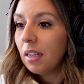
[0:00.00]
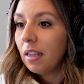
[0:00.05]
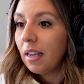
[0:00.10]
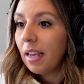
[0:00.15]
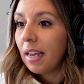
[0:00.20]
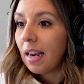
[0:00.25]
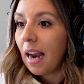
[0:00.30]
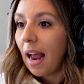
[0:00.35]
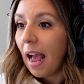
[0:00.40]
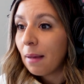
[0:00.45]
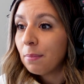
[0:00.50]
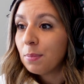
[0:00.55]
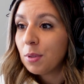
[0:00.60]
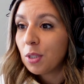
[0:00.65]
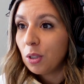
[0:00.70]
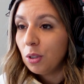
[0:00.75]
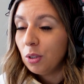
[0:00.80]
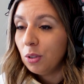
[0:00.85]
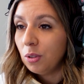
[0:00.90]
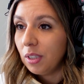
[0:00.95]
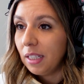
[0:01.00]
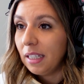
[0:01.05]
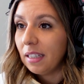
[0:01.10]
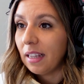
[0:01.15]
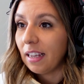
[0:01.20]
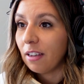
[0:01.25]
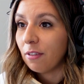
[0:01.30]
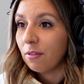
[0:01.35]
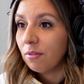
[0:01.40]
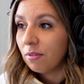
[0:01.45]
it absolutely
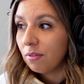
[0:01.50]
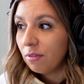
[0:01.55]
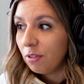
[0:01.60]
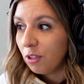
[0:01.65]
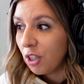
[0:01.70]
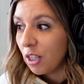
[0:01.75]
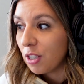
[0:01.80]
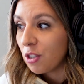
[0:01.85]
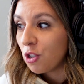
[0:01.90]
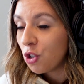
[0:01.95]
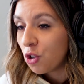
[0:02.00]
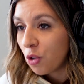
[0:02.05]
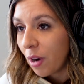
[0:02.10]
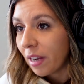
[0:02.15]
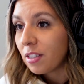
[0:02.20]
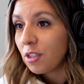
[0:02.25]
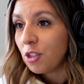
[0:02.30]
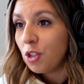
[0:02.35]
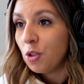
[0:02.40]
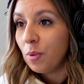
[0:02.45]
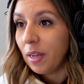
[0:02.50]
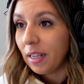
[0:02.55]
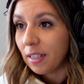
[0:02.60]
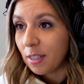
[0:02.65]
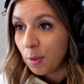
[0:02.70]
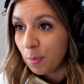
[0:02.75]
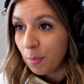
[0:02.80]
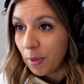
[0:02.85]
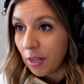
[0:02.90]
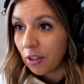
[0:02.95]
like the stress you
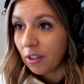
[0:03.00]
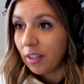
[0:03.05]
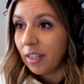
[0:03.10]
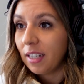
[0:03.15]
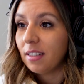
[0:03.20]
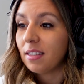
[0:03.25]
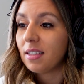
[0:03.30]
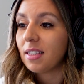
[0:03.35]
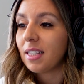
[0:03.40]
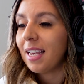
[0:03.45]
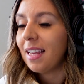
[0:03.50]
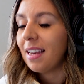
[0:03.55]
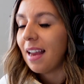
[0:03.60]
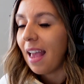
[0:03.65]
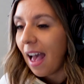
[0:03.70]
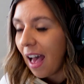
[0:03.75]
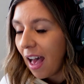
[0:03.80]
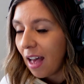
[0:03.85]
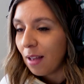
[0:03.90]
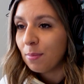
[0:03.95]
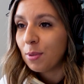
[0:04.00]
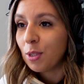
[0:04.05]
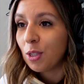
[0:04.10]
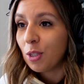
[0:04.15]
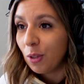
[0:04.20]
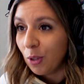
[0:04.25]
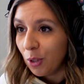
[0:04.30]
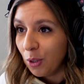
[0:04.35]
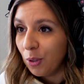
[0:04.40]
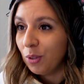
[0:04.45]
experience can
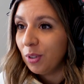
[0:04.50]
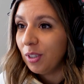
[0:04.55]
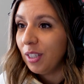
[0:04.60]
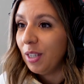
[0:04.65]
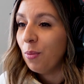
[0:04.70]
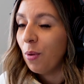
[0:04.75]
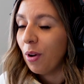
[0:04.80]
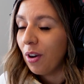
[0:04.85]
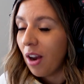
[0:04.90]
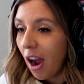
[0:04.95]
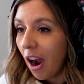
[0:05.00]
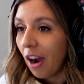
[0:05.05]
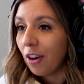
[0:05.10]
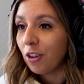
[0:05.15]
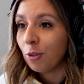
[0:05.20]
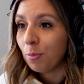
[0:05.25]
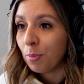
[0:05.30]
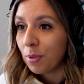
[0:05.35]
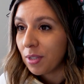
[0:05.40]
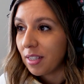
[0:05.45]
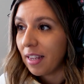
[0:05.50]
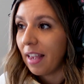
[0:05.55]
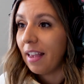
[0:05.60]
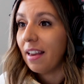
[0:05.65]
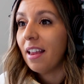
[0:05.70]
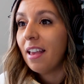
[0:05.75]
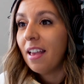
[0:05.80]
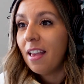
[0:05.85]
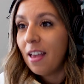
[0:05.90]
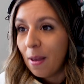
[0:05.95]
absolutely
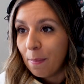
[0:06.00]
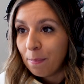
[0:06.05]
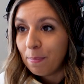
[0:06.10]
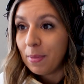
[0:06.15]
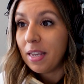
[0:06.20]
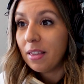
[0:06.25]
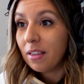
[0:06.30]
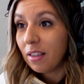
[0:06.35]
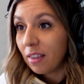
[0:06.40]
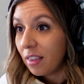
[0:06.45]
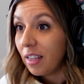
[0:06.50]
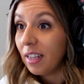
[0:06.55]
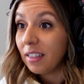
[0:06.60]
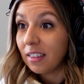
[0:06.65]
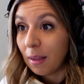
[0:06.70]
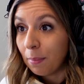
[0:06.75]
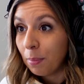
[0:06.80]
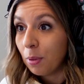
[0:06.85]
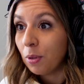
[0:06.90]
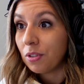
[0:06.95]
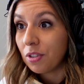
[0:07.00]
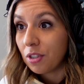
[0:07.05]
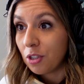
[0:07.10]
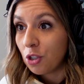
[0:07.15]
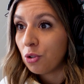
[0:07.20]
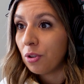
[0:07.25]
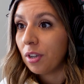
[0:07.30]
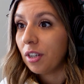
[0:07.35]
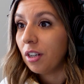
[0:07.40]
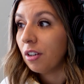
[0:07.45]
100% be the thing that pulls the
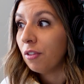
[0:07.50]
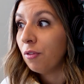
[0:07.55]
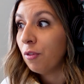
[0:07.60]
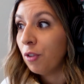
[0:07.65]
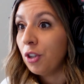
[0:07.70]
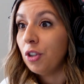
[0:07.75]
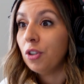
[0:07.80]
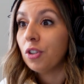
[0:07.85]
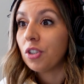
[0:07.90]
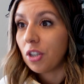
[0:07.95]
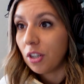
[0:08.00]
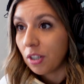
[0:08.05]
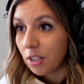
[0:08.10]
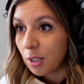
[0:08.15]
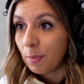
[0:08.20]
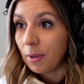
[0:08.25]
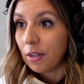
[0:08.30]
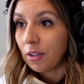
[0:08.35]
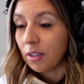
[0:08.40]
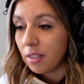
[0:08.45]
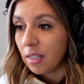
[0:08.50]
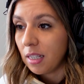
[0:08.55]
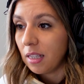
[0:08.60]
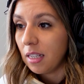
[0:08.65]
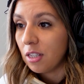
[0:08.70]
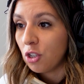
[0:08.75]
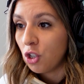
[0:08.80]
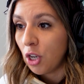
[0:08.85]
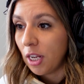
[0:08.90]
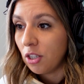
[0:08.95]
trigger for you to start experiencing
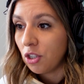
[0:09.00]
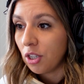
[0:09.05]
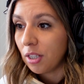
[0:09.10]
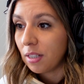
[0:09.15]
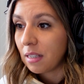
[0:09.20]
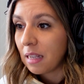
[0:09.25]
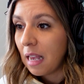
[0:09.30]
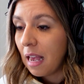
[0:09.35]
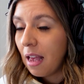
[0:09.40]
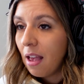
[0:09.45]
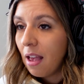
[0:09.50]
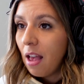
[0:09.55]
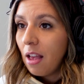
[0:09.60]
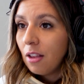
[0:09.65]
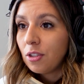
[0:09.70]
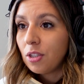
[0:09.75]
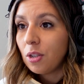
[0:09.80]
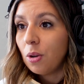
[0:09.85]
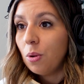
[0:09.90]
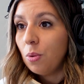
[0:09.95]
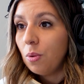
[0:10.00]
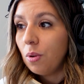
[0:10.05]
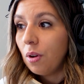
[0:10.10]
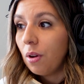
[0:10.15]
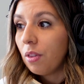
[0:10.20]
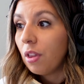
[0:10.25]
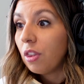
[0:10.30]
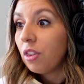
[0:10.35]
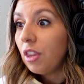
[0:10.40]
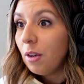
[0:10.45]
these changes.
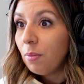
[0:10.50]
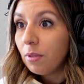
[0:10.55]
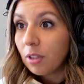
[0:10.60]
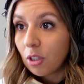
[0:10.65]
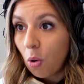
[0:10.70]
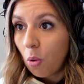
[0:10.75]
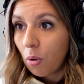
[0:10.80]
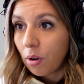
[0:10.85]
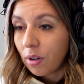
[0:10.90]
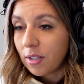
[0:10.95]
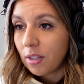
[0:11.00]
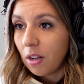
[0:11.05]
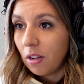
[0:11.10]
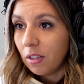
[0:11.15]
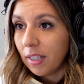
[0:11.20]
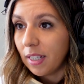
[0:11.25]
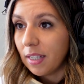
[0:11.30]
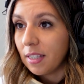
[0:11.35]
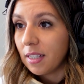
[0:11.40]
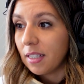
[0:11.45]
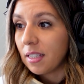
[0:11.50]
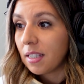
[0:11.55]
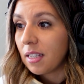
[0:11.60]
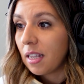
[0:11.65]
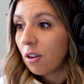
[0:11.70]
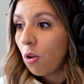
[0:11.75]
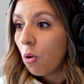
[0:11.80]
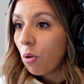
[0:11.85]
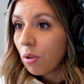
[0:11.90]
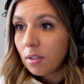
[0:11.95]
So the thing with cortisol is
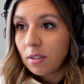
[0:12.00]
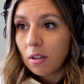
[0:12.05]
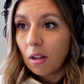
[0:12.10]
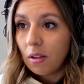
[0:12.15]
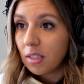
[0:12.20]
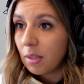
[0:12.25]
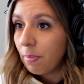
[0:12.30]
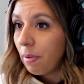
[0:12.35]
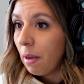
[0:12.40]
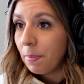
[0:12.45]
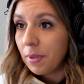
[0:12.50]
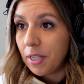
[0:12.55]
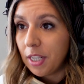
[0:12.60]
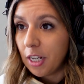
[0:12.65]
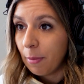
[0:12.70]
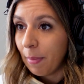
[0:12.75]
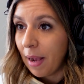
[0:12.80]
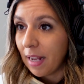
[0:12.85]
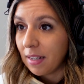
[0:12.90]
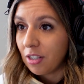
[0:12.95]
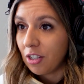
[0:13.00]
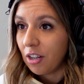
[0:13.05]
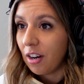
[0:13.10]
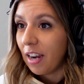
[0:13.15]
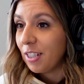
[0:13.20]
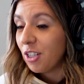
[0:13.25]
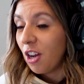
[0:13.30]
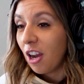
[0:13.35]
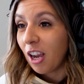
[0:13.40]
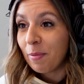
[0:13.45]
cortisol is a puppeteer master.
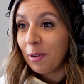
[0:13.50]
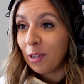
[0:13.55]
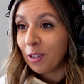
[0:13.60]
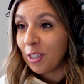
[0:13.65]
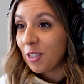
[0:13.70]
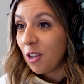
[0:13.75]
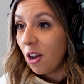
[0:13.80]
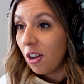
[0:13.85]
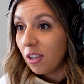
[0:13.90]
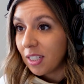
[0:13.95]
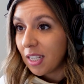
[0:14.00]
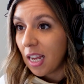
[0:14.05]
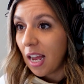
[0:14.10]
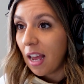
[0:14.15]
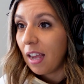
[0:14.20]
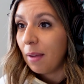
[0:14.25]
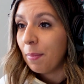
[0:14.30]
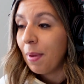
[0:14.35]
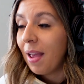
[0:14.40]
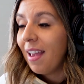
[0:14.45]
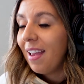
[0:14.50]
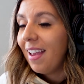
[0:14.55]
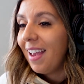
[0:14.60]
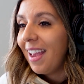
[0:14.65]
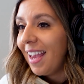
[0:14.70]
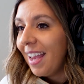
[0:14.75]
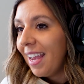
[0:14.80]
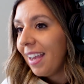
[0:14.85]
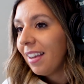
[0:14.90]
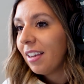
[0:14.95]
I talk about this all the time.
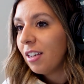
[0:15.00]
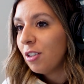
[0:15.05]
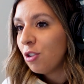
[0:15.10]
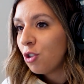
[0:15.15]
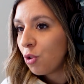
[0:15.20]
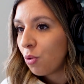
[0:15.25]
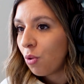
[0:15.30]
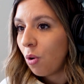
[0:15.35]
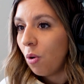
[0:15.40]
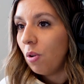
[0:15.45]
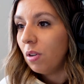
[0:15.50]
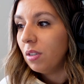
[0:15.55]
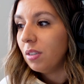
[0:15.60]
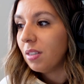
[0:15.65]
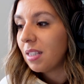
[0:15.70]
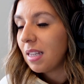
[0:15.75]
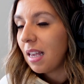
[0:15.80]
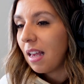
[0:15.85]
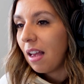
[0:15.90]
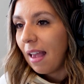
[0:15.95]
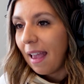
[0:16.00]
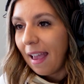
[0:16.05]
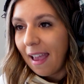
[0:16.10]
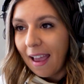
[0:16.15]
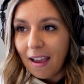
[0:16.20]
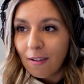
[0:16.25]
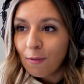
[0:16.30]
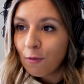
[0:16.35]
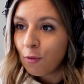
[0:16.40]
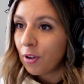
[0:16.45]
It controls
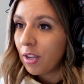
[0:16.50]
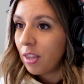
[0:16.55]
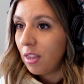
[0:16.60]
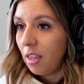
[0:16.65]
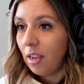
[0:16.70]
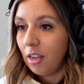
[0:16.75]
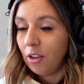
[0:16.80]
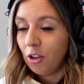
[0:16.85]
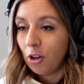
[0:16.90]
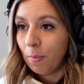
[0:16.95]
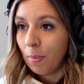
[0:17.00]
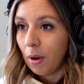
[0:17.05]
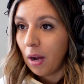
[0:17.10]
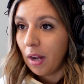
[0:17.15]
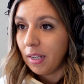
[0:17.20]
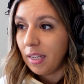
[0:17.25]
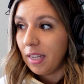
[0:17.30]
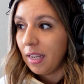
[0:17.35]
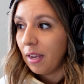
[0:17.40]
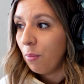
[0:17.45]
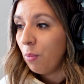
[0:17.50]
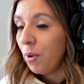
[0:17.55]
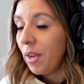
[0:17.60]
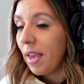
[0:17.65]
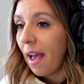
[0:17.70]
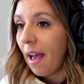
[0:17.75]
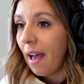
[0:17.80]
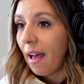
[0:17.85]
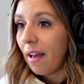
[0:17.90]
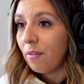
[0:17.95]
everything in your body. We
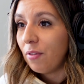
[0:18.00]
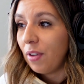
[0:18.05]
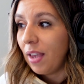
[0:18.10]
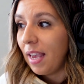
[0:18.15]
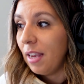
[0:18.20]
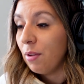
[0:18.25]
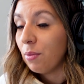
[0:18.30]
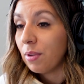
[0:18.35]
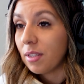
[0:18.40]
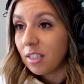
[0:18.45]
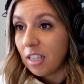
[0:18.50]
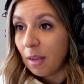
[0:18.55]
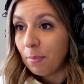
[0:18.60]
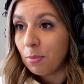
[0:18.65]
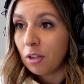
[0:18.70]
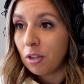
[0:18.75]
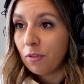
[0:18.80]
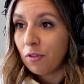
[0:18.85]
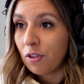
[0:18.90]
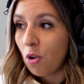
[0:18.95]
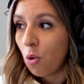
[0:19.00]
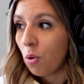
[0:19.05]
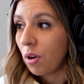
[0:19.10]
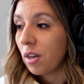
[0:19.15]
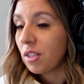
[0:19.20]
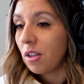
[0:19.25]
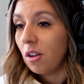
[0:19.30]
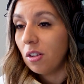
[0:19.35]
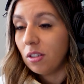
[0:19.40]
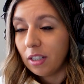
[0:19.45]
have a receptor for
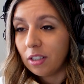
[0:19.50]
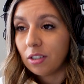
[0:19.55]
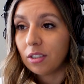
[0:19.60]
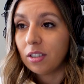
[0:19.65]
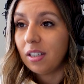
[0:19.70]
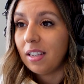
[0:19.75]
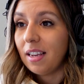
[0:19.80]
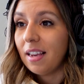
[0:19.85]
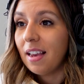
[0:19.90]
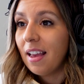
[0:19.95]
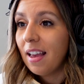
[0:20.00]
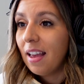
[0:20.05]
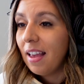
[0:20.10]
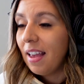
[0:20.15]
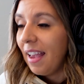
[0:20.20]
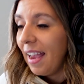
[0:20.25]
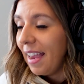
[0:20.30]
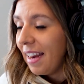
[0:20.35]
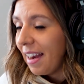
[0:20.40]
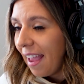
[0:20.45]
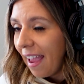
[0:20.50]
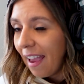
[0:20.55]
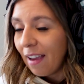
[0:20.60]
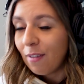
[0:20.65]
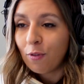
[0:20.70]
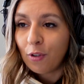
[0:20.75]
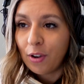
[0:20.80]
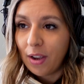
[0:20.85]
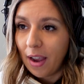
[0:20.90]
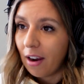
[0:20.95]
cortisol literally in
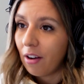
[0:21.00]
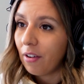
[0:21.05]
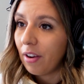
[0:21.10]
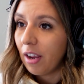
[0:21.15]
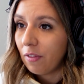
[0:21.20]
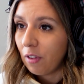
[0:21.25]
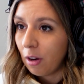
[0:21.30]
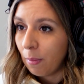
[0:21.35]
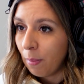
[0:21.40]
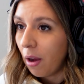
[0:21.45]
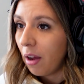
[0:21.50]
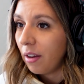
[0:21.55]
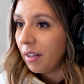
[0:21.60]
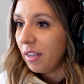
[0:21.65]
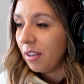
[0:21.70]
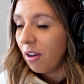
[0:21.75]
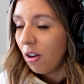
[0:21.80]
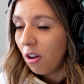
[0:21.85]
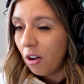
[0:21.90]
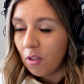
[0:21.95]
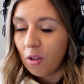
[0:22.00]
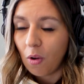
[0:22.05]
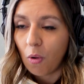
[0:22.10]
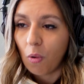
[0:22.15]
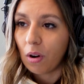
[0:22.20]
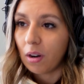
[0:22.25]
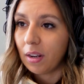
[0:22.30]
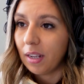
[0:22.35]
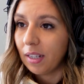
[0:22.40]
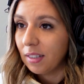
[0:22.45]
every area of our body, all the
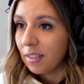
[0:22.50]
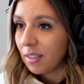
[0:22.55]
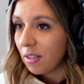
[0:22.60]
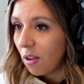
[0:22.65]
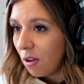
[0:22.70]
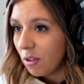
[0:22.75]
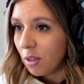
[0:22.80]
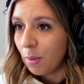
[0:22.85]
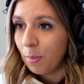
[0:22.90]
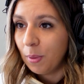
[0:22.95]
organs, all the